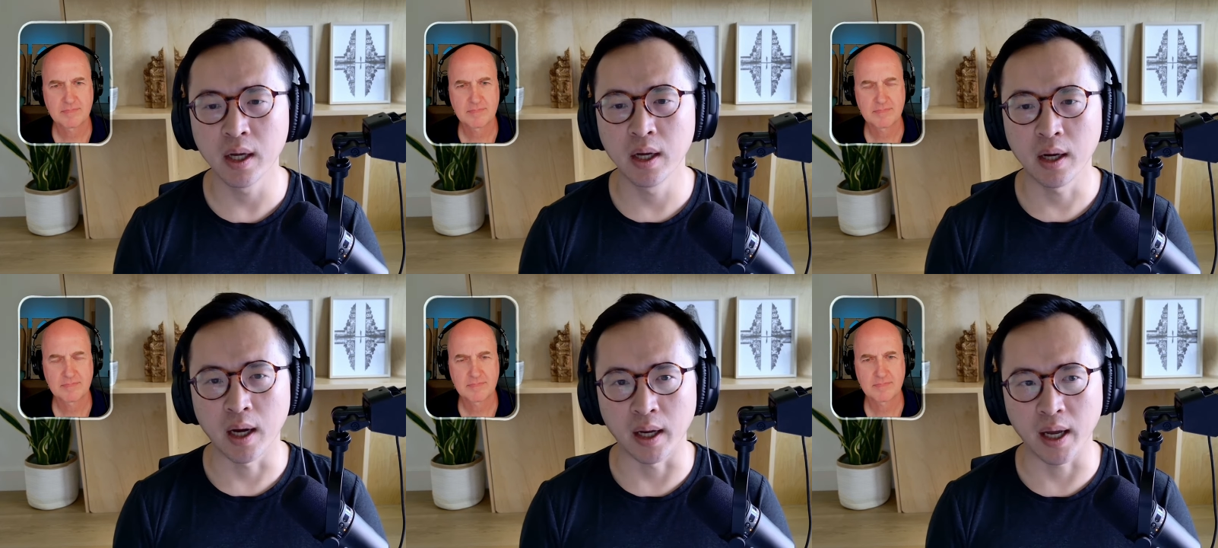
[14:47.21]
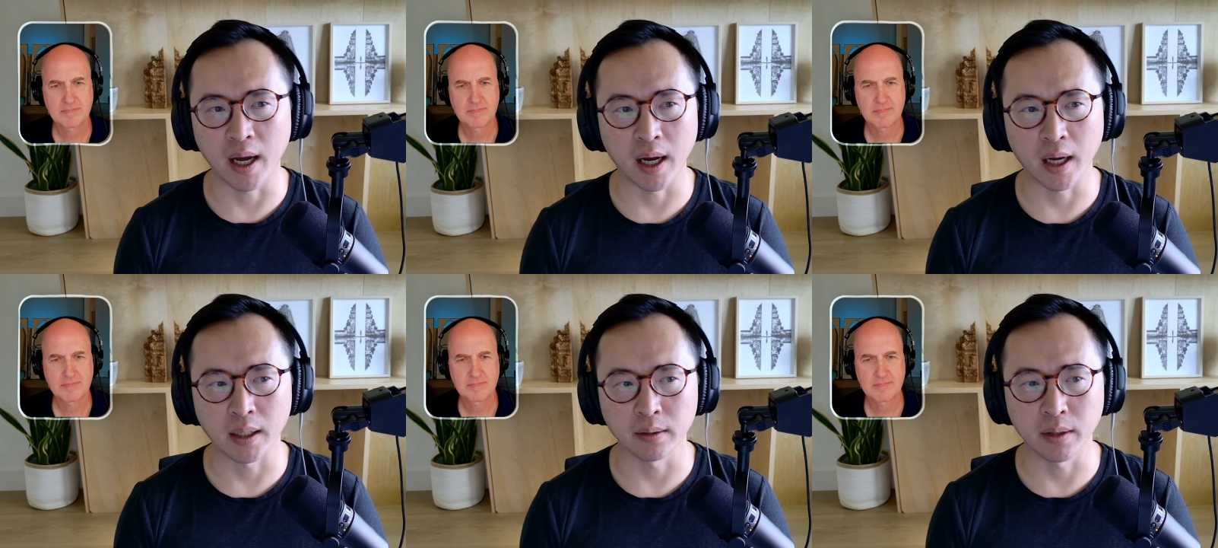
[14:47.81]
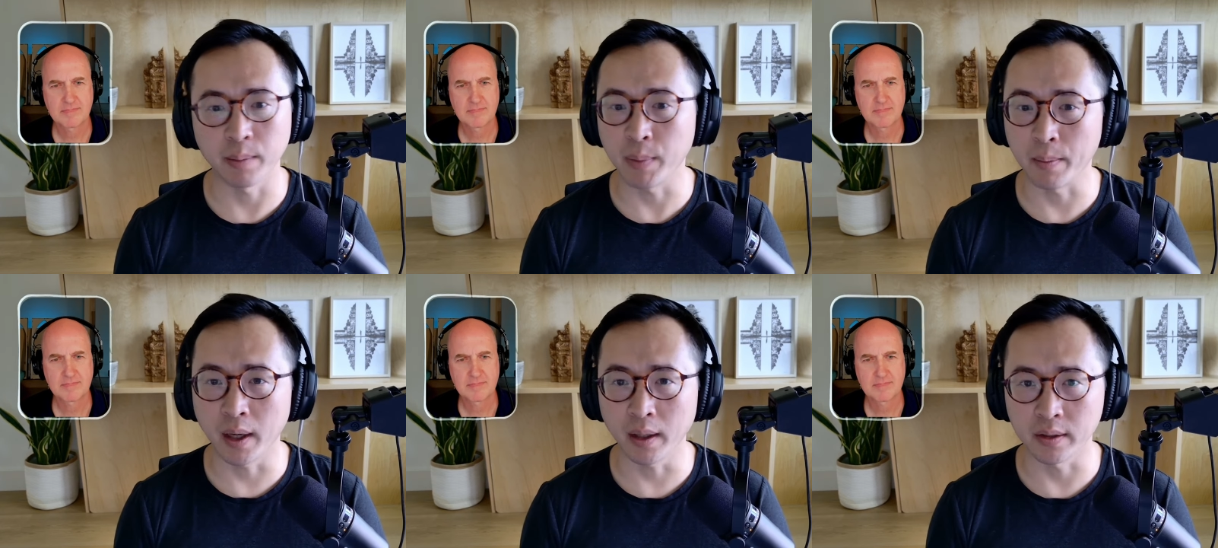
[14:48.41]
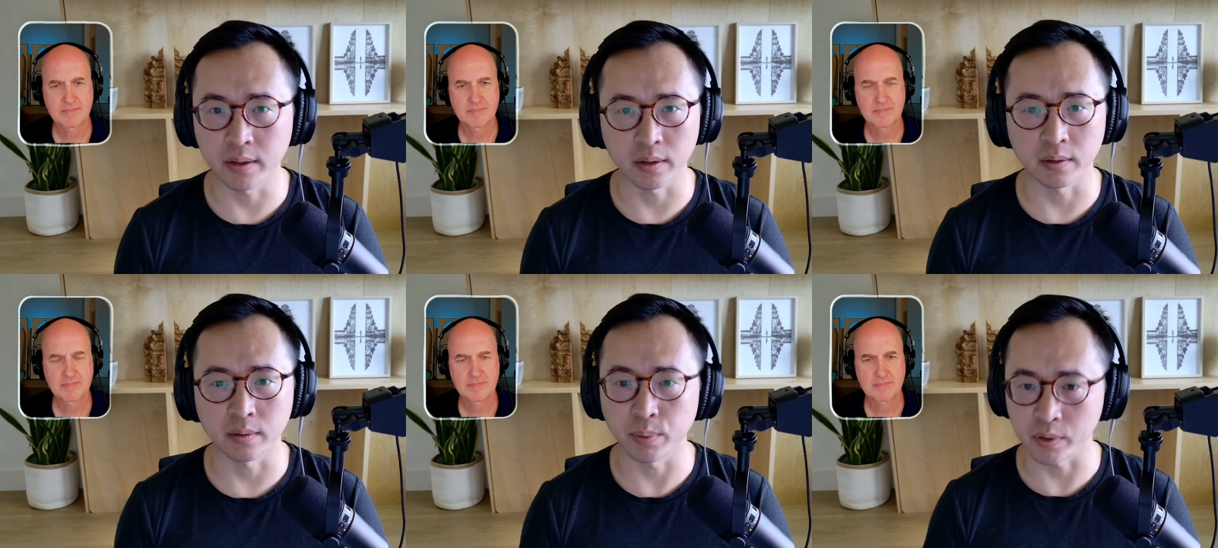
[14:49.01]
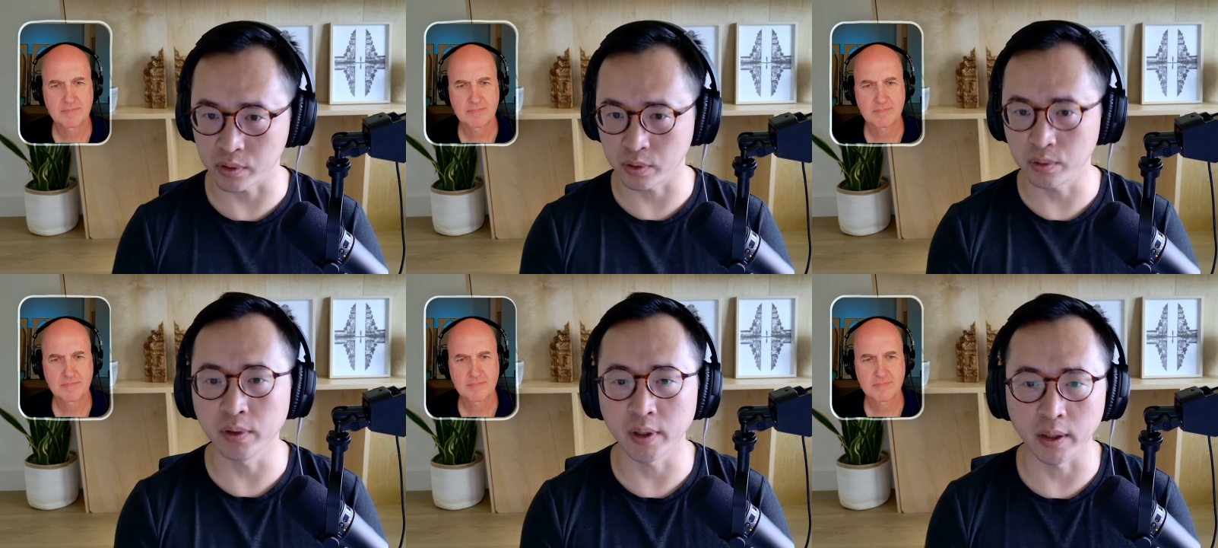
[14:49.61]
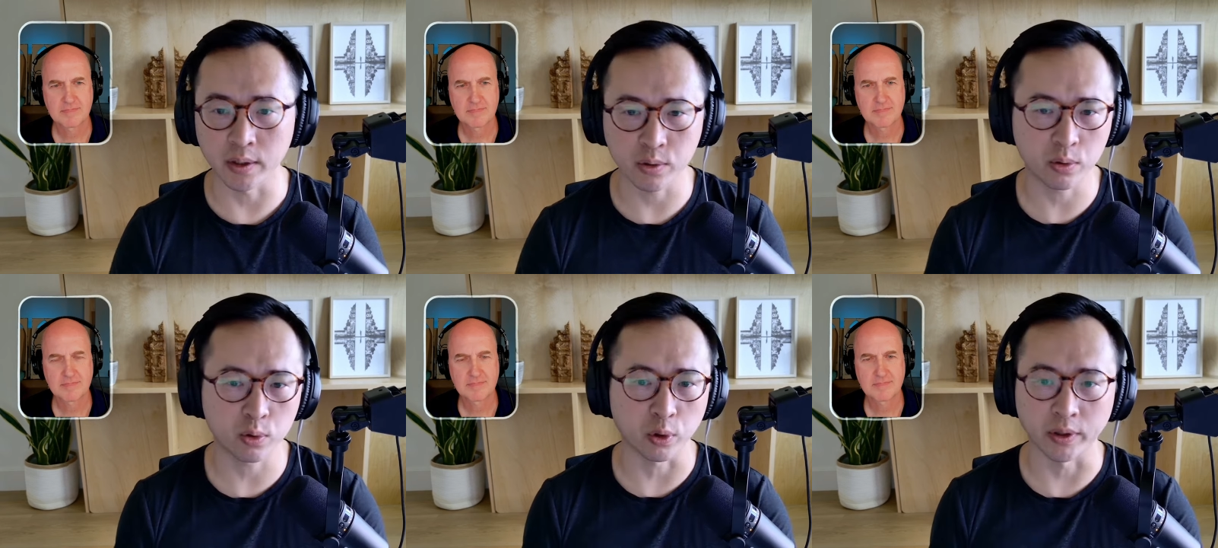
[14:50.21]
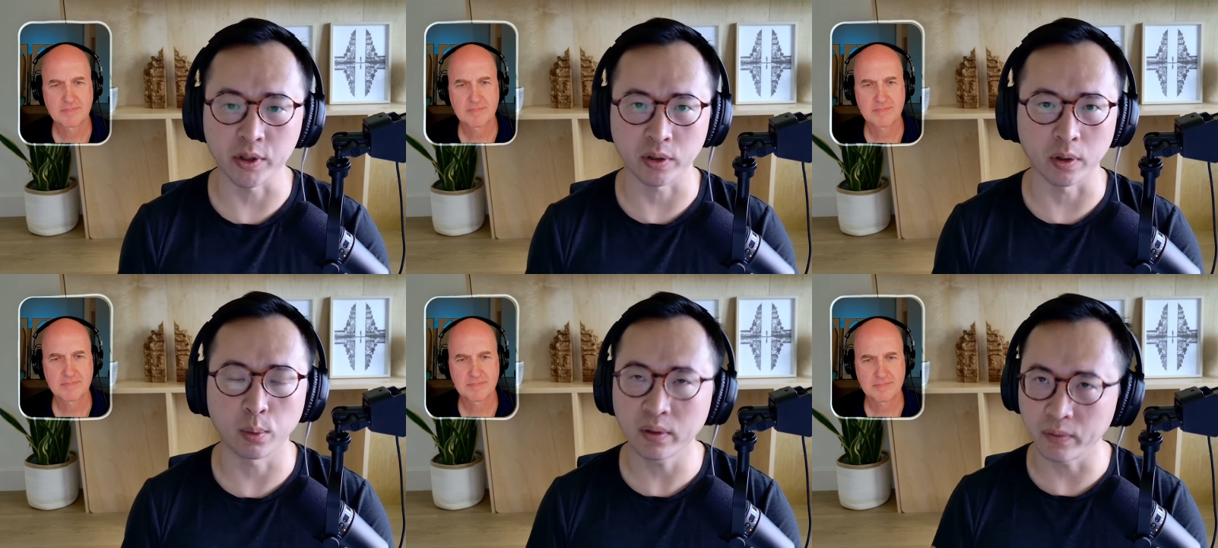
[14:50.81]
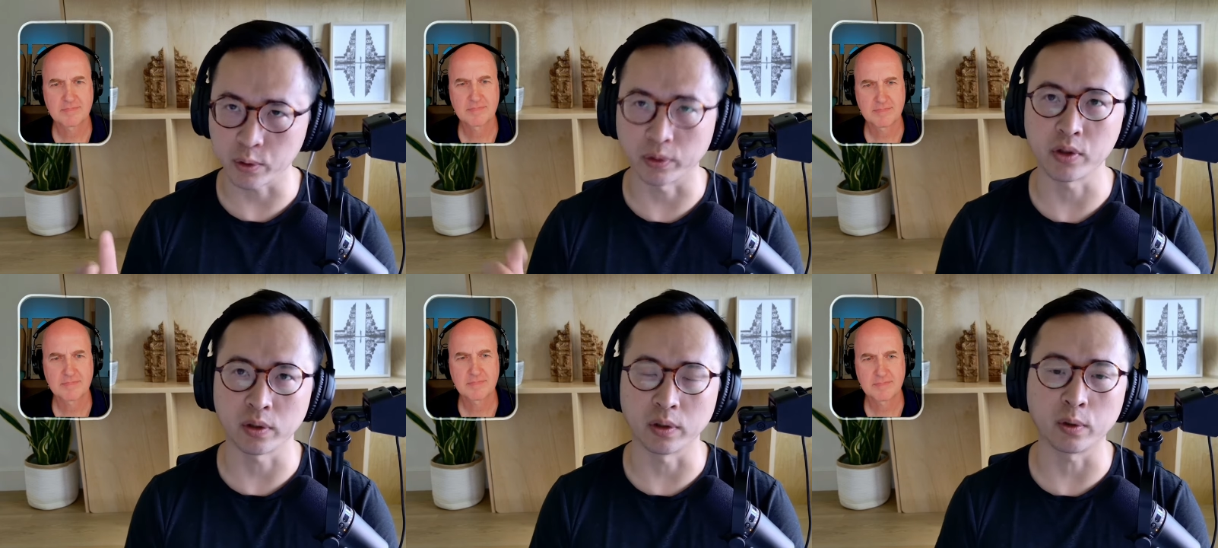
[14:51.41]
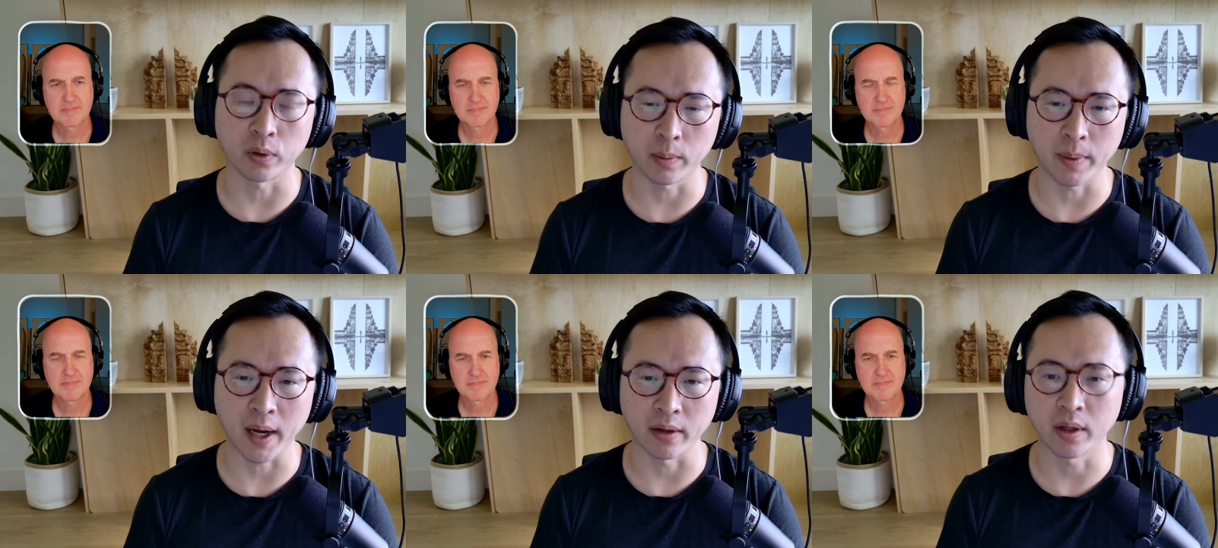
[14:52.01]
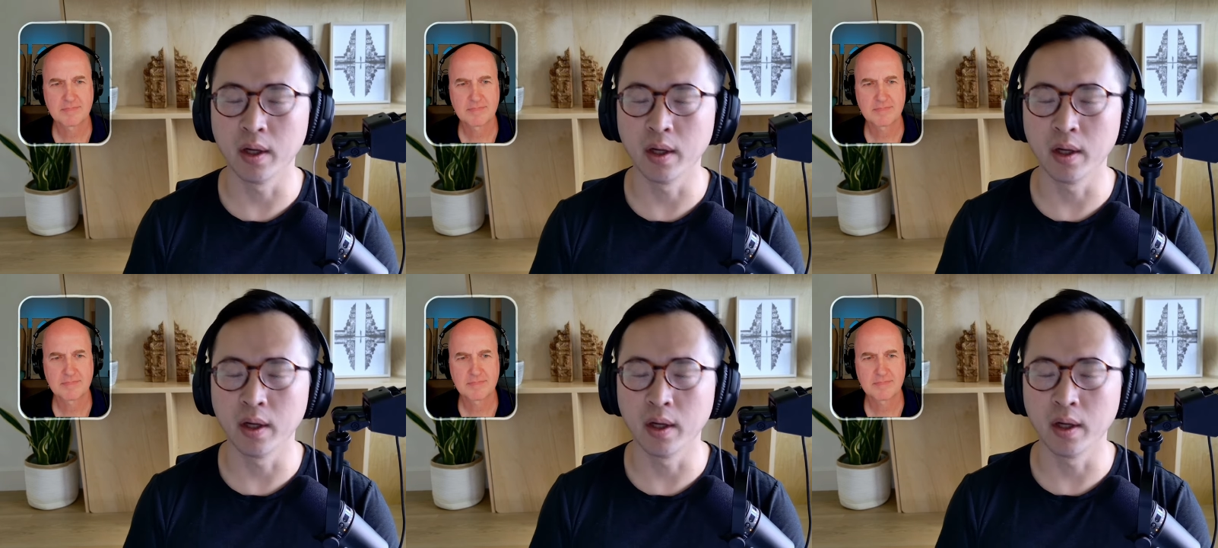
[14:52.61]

Speaker 1: I had in my mind to pursue the traditional, more of a traditional career path,